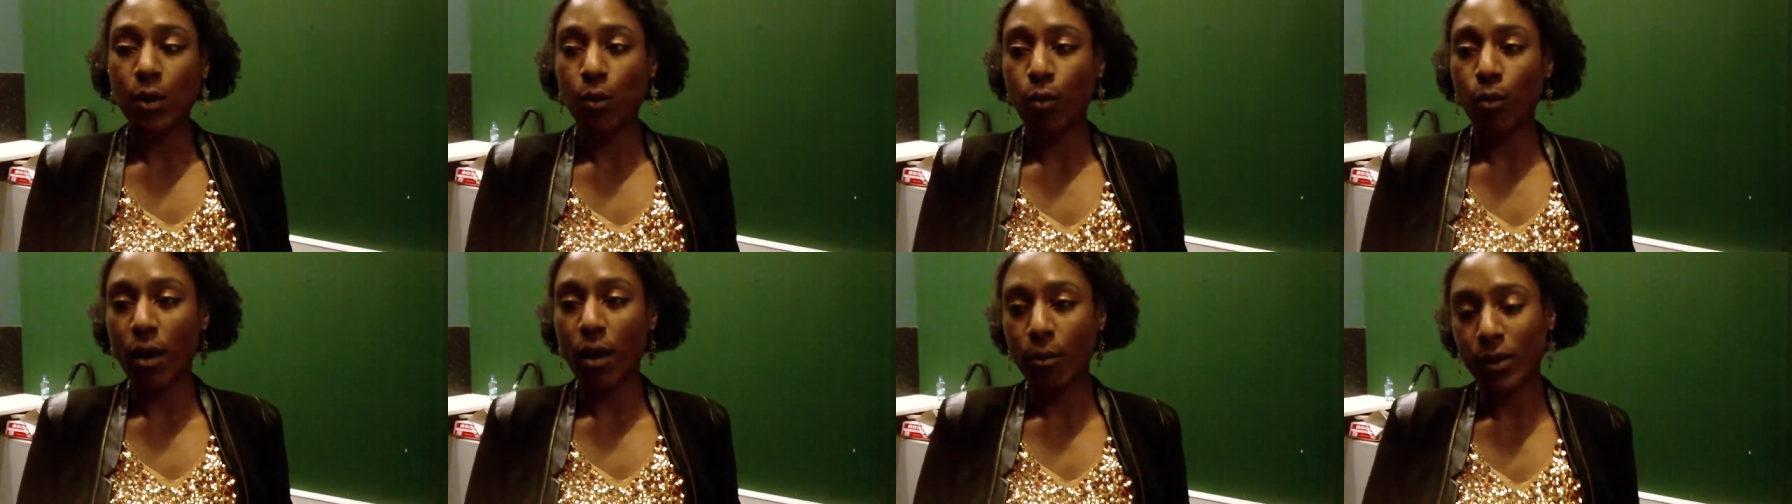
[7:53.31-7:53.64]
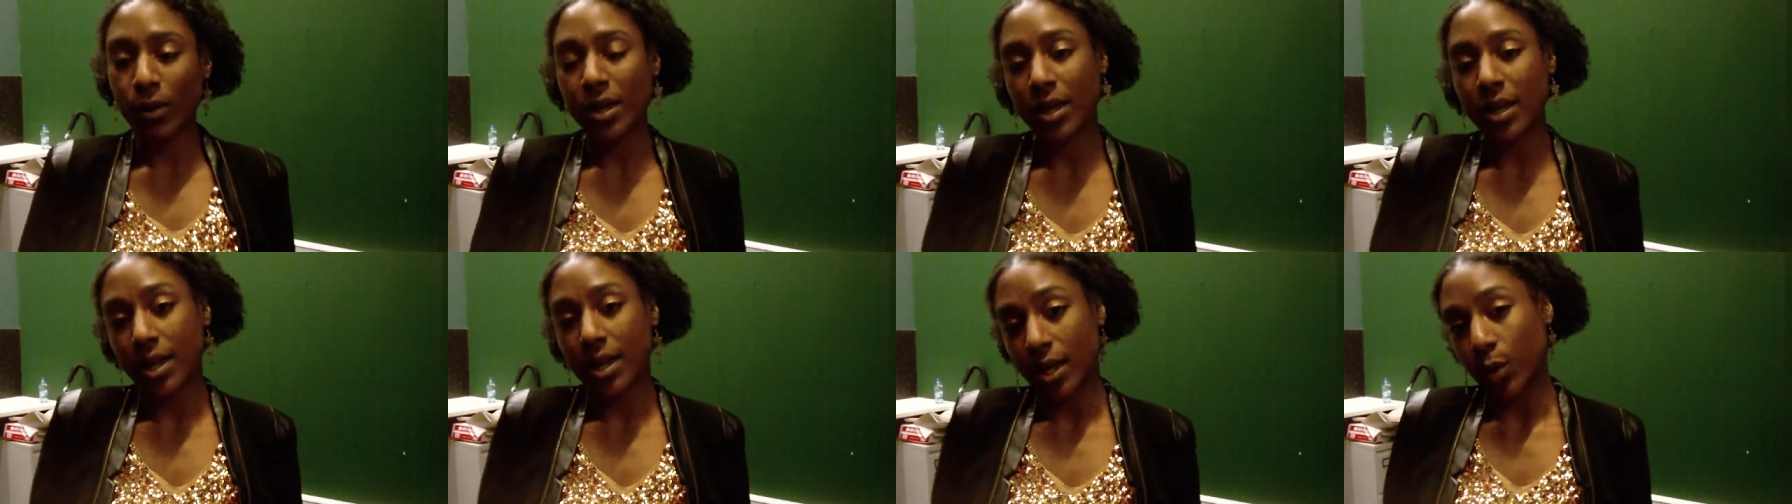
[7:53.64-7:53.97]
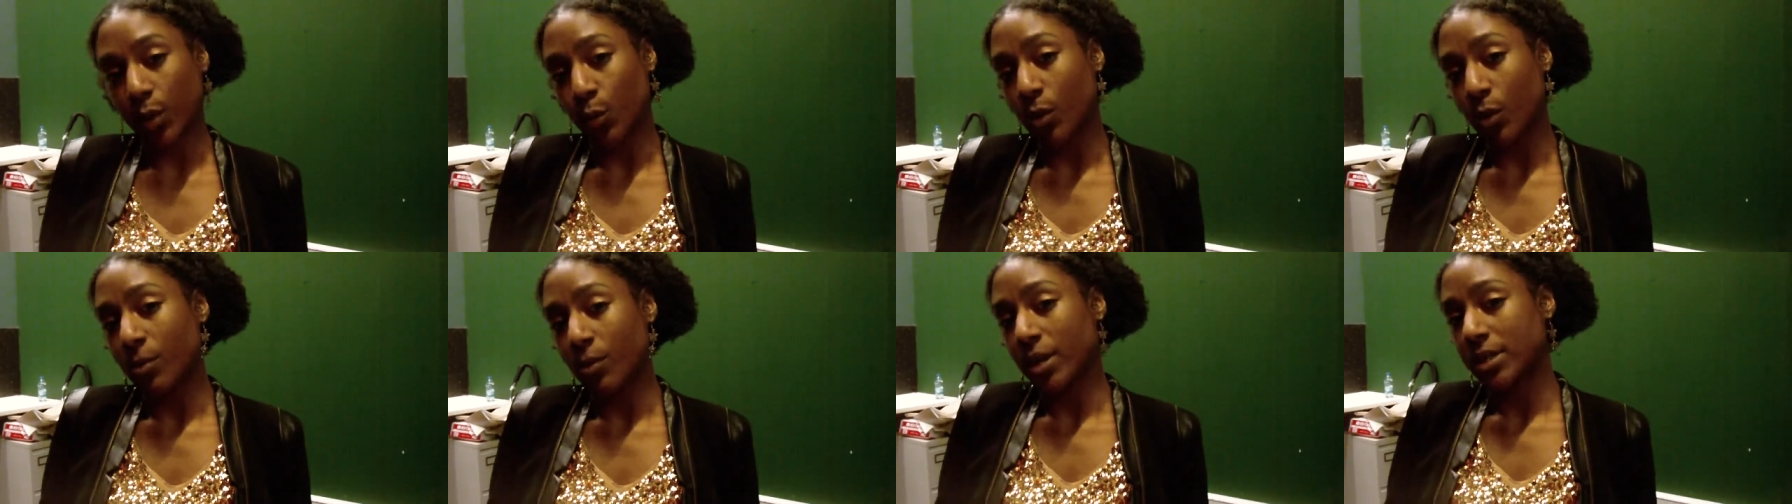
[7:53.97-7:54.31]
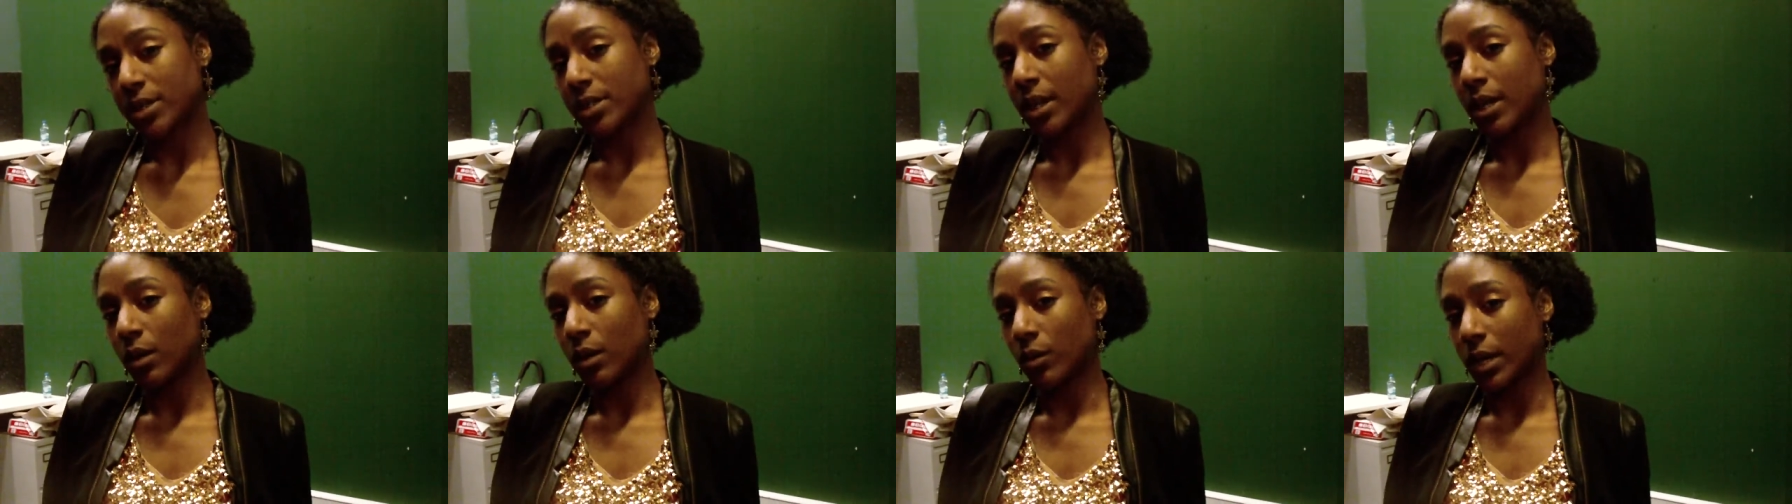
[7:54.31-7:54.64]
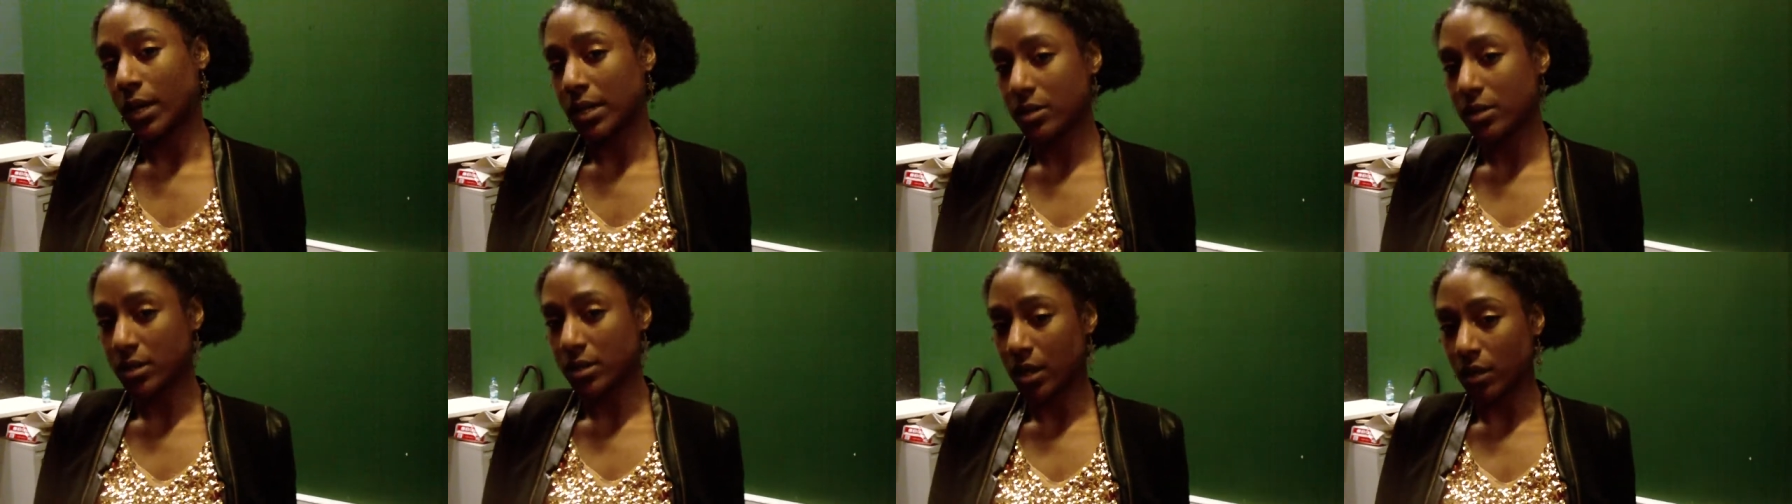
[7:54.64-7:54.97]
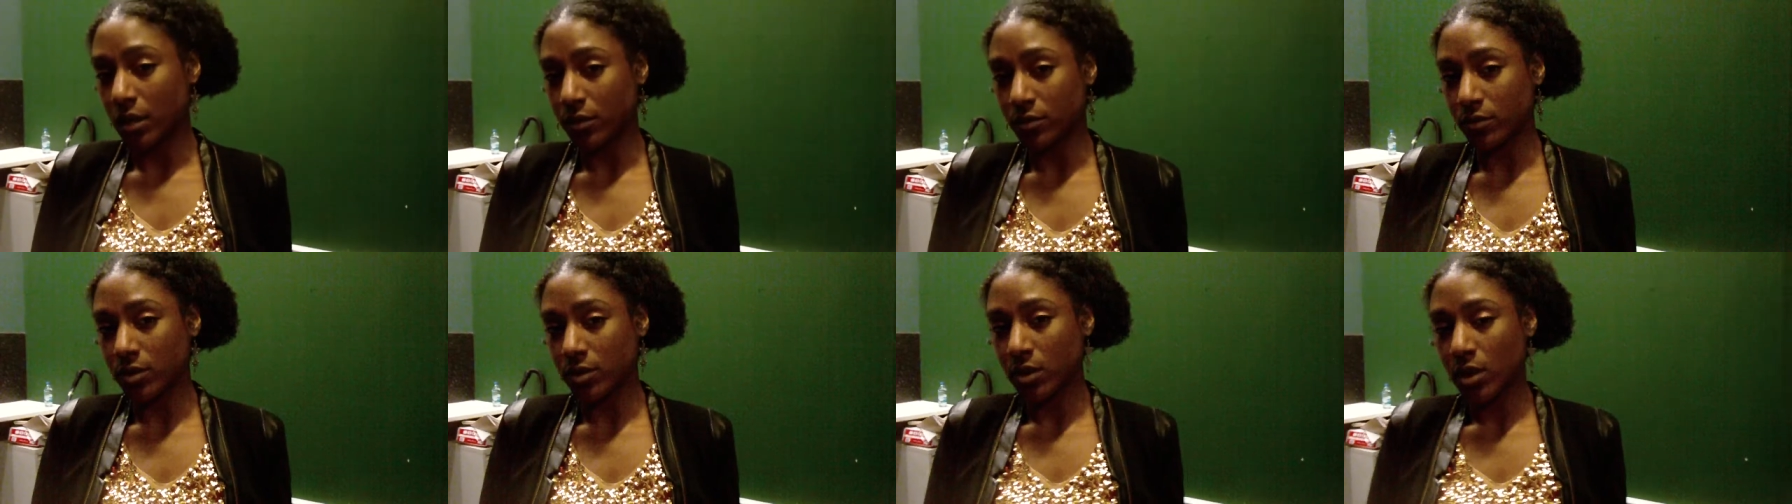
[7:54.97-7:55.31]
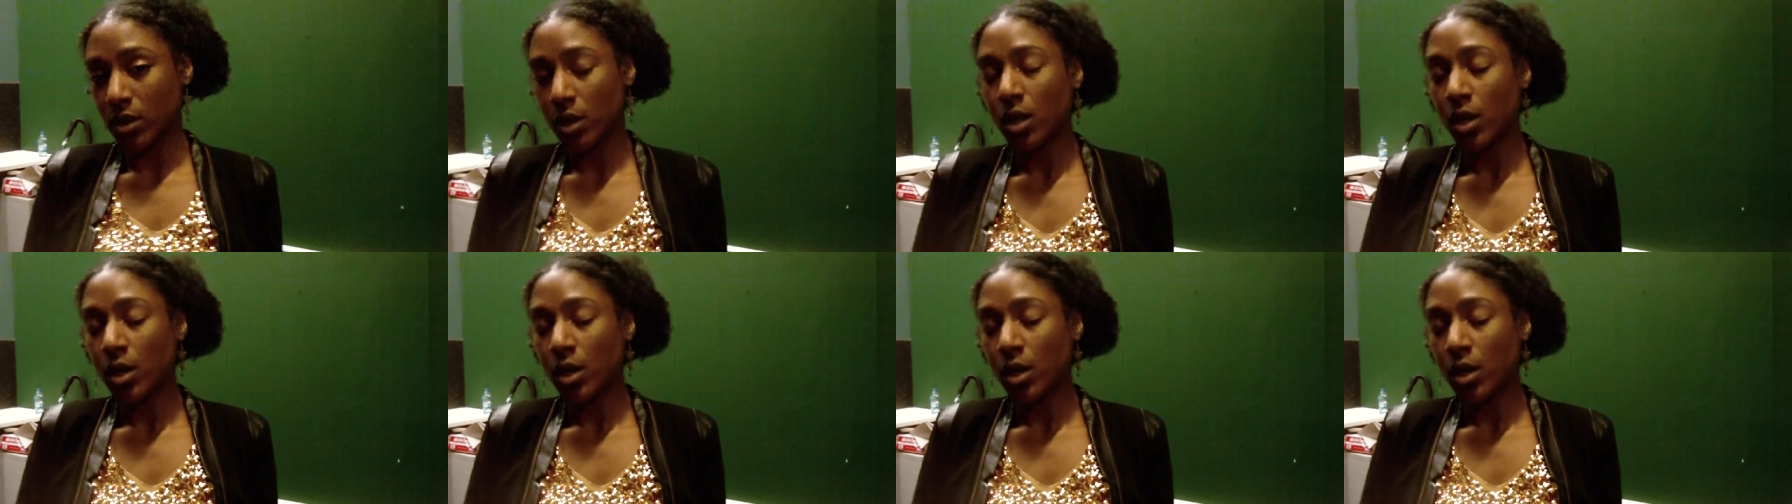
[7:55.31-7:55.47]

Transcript: when we eat, we must heal ourselves.